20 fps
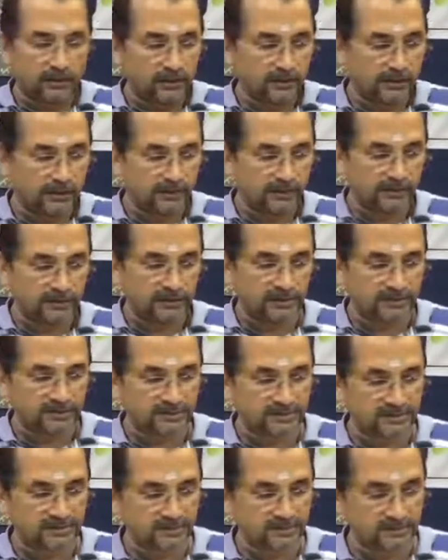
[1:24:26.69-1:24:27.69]
and the
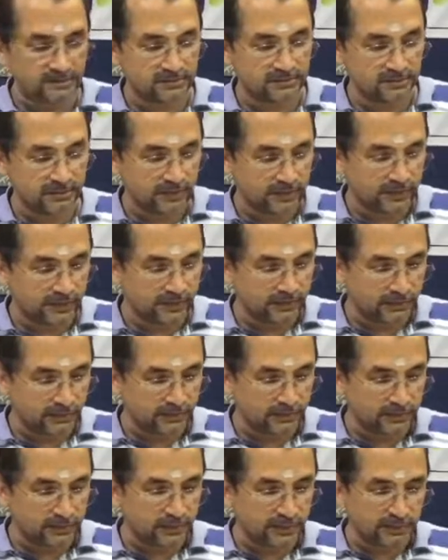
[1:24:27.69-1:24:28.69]
tusks,
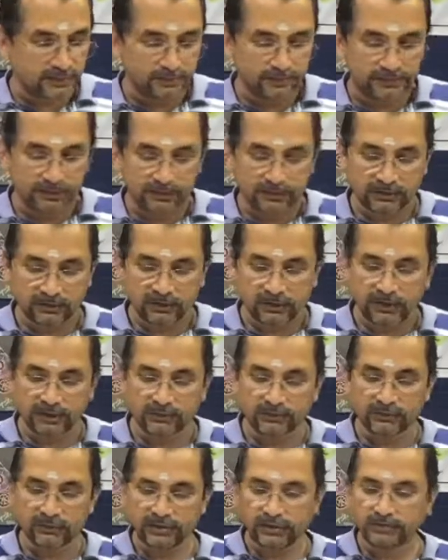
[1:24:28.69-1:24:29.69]
and the
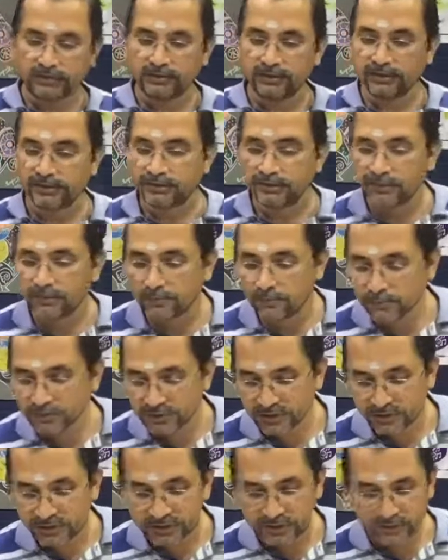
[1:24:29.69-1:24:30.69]
crown, and then the
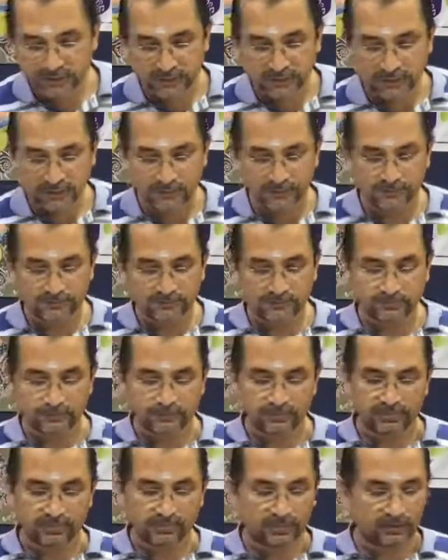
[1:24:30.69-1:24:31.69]
mushika, and then
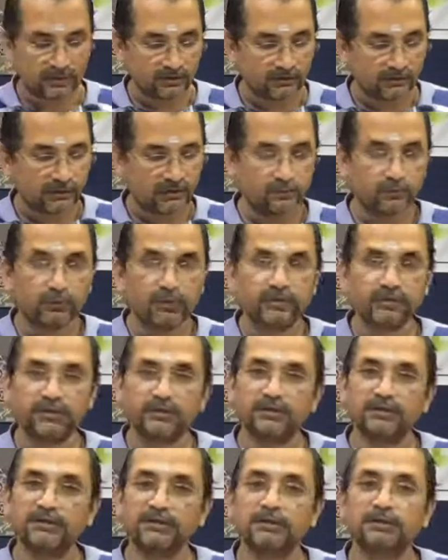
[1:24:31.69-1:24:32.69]
the
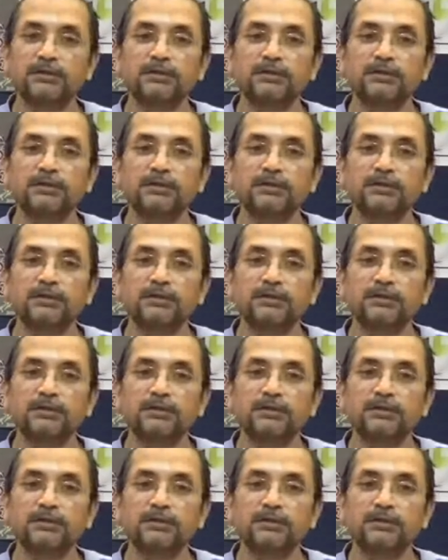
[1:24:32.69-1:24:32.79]
modaka.